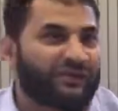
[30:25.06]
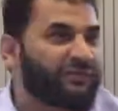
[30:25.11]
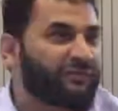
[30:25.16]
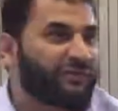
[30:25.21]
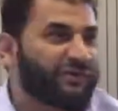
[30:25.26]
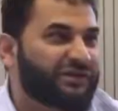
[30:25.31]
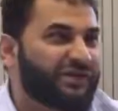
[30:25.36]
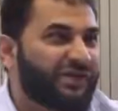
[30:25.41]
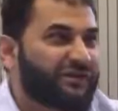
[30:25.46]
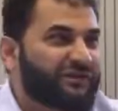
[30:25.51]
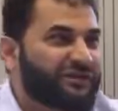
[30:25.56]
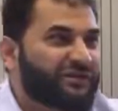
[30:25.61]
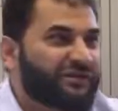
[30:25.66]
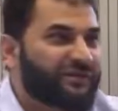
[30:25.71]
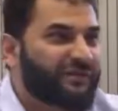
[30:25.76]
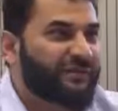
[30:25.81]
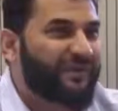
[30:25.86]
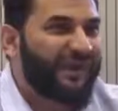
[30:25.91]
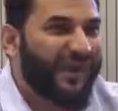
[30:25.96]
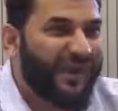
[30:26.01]
Muslims
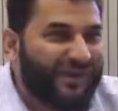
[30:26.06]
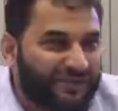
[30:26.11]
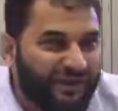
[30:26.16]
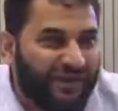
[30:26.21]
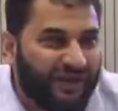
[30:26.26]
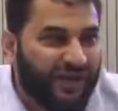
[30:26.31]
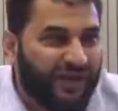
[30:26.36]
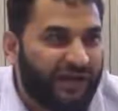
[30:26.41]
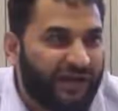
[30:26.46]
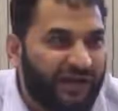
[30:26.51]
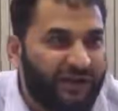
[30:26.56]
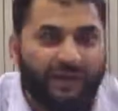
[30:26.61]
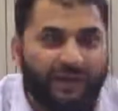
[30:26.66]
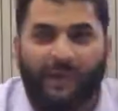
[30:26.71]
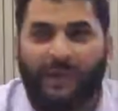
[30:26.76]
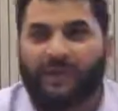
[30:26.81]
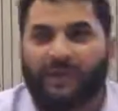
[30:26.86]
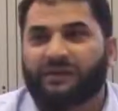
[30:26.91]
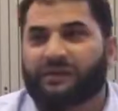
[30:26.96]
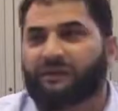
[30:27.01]
used to be educated,
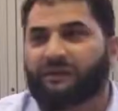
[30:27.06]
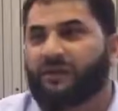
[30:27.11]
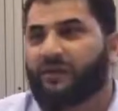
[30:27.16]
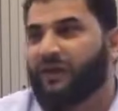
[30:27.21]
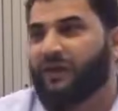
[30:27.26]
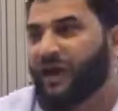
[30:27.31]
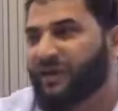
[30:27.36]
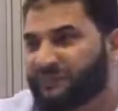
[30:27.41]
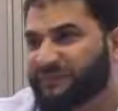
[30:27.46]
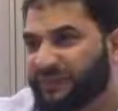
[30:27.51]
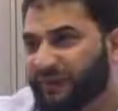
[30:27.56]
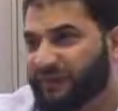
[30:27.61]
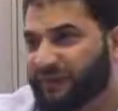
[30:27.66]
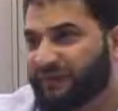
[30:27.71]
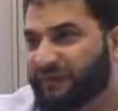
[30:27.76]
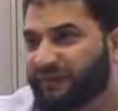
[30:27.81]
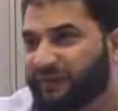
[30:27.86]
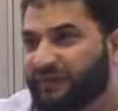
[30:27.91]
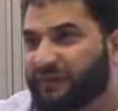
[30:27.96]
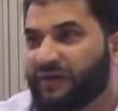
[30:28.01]
there were
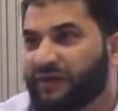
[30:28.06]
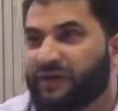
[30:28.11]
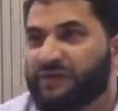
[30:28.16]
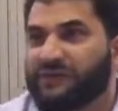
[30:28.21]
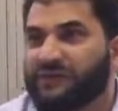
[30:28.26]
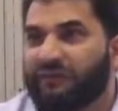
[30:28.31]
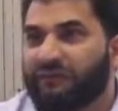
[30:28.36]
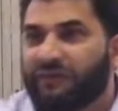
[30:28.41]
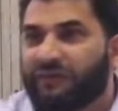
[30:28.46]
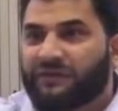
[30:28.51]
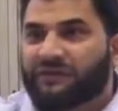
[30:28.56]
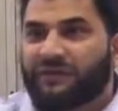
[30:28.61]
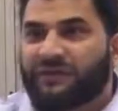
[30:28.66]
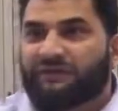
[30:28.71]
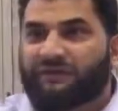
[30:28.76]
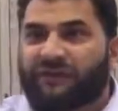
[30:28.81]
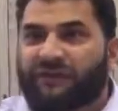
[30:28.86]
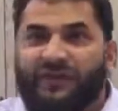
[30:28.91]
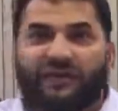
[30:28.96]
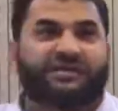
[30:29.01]
hospitals, there was a
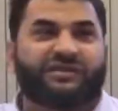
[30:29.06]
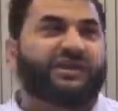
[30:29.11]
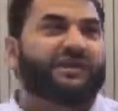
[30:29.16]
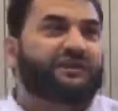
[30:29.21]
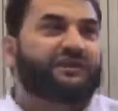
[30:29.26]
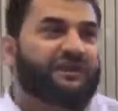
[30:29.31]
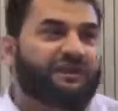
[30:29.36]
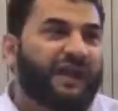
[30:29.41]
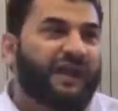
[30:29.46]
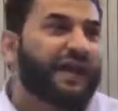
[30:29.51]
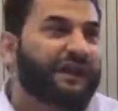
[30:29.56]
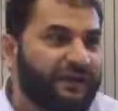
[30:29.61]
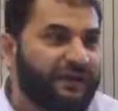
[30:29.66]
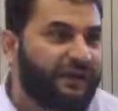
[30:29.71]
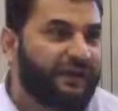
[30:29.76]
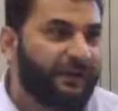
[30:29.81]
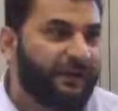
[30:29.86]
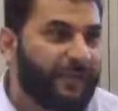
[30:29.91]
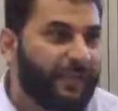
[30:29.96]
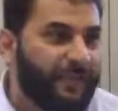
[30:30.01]
flourishing
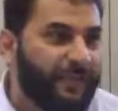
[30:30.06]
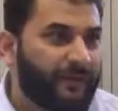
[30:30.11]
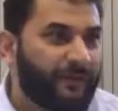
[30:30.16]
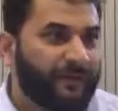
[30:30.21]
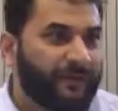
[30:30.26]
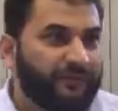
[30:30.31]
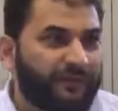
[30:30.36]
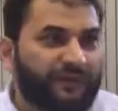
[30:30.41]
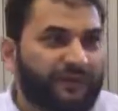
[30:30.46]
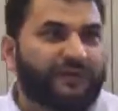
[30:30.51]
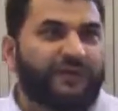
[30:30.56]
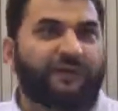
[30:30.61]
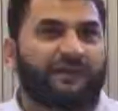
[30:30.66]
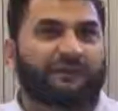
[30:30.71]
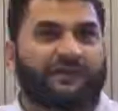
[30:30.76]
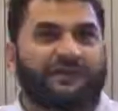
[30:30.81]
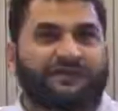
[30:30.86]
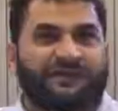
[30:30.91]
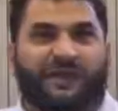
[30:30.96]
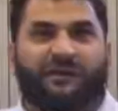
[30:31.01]
society. You know,
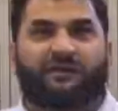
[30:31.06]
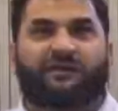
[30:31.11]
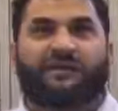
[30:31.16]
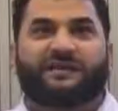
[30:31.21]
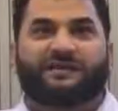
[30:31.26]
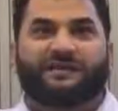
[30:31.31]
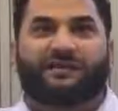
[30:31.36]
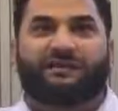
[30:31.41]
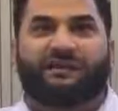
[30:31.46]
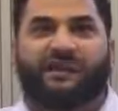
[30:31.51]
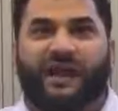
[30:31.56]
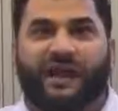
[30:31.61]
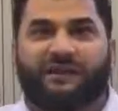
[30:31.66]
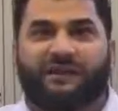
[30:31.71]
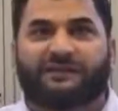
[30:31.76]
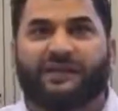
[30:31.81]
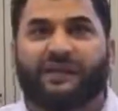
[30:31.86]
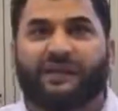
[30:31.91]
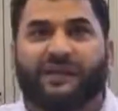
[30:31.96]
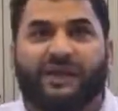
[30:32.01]
Muslims were generally
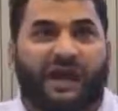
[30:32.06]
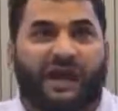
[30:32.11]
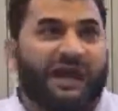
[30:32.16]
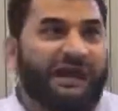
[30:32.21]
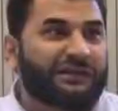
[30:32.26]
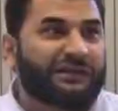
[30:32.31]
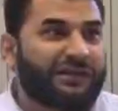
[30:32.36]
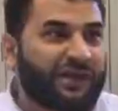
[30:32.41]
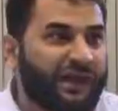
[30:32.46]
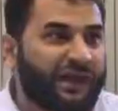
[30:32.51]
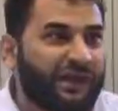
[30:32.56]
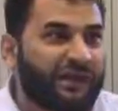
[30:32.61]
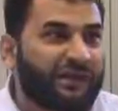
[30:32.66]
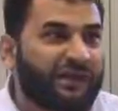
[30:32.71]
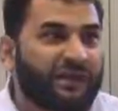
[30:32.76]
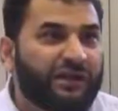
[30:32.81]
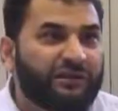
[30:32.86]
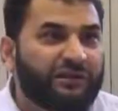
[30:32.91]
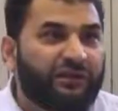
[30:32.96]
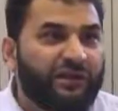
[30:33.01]
civilized and
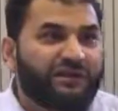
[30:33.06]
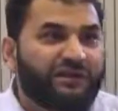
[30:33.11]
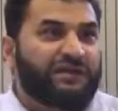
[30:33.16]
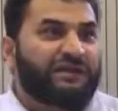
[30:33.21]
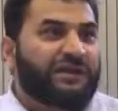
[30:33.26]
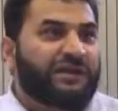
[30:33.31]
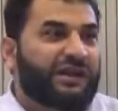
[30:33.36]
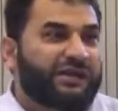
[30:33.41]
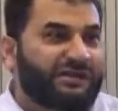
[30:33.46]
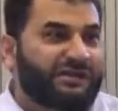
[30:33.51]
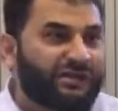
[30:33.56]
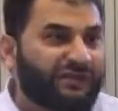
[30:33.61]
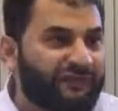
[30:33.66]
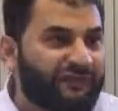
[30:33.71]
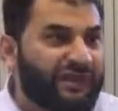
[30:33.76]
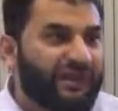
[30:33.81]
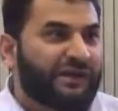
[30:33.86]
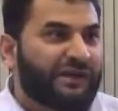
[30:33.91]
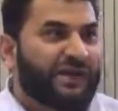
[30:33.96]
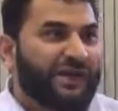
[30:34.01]
they treated each other
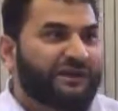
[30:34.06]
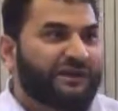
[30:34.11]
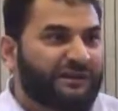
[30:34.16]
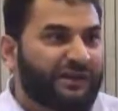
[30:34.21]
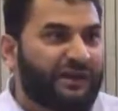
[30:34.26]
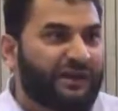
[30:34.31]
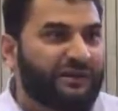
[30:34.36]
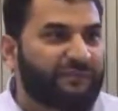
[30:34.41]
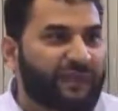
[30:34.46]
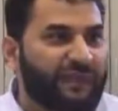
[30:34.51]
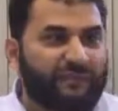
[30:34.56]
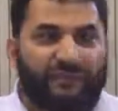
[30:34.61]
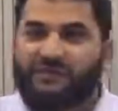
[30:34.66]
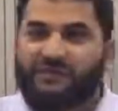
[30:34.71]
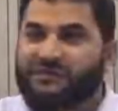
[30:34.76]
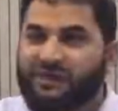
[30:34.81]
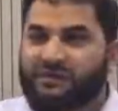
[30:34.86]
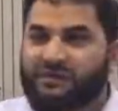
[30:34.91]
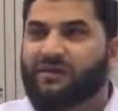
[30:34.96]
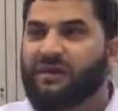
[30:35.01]
very nicely.
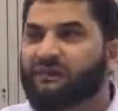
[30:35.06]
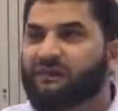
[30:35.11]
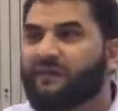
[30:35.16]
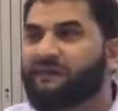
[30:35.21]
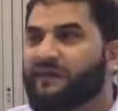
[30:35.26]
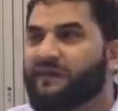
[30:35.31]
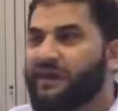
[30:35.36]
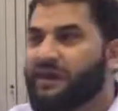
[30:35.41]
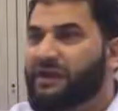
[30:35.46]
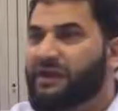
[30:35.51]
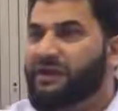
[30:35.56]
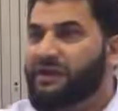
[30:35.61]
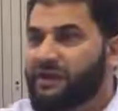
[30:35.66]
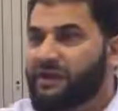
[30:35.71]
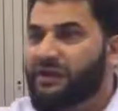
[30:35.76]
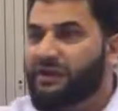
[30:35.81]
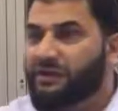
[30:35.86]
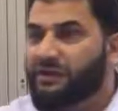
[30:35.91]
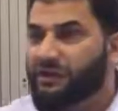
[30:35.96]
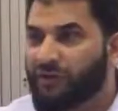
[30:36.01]
People generally were very
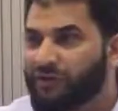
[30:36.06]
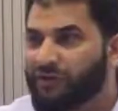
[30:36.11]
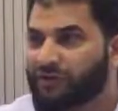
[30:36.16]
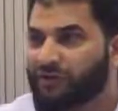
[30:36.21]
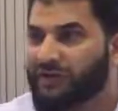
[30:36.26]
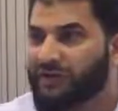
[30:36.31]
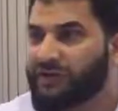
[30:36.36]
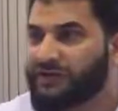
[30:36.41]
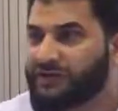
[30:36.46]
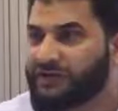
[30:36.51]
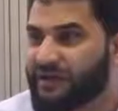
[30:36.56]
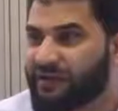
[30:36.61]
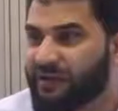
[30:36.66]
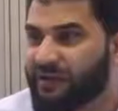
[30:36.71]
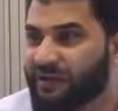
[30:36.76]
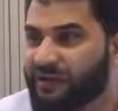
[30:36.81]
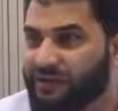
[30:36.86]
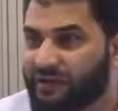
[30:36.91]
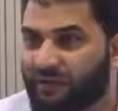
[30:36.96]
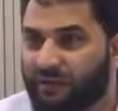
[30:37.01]
good to each
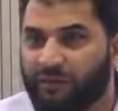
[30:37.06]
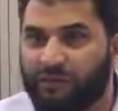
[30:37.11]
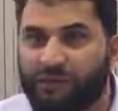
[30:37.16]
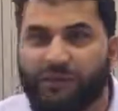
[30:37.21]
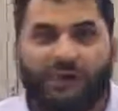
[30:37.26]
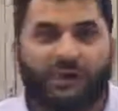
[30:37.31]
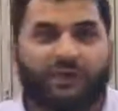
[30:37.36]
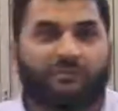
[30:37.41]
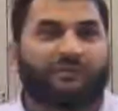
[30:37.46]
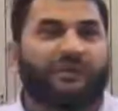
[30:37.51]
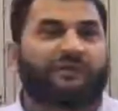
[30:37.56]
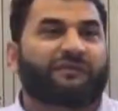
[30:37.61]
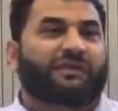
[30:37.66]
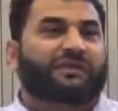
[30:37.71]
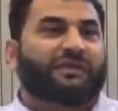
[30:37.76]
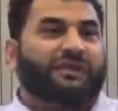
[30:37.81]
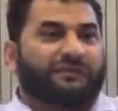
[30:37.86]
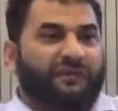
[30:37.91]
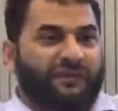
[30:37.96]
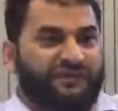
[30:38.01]
other, you know. But
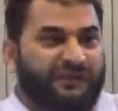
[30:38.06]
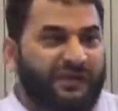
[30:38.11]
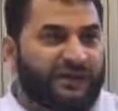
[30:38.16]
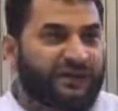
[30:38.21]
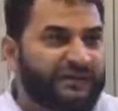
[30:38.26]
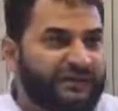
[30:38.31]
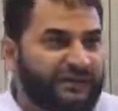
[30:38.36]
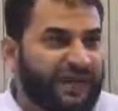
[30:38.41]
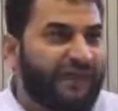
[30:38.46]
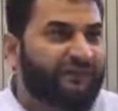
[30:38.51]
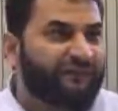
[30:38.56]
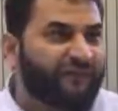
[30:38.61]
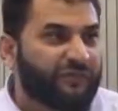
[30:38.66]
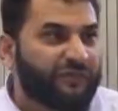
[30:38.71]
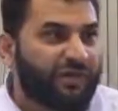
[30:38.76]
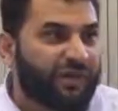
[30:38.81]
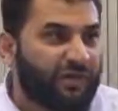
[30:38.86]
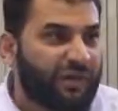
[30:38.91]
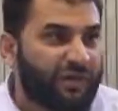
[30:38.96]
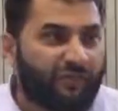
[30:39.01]
when the Crusaders came
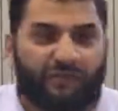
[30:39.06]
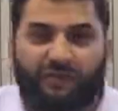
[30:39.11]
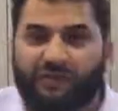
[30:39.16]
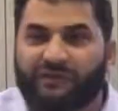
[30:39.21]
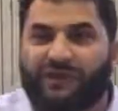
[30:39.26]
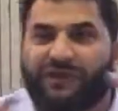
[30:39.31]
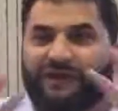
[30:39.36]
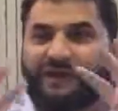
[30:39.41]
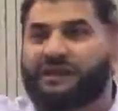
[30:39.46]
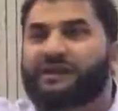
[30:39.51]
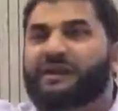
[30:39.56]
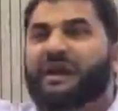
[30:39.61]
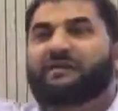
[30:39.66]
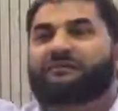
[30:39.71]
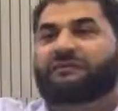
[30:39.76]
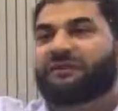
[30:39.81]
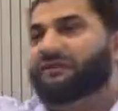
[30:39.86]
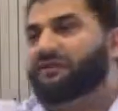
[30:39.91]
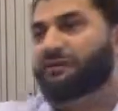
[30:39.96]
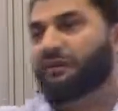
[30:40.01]
from Europe, they didn't
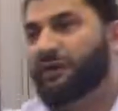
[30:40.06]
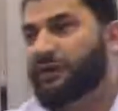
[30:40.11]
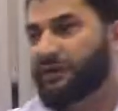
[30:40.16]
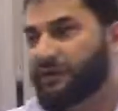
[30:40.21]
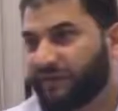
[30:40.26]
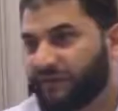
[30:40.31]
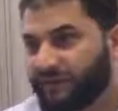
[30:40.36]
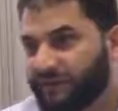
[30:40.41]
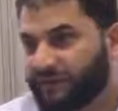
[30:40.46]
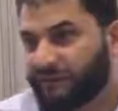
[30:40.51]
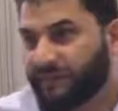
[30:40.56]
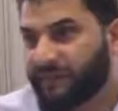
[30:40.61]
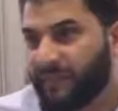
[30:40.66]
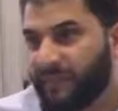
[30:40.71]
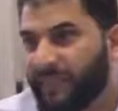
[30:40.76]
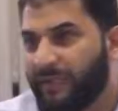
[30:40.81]
have these qualities.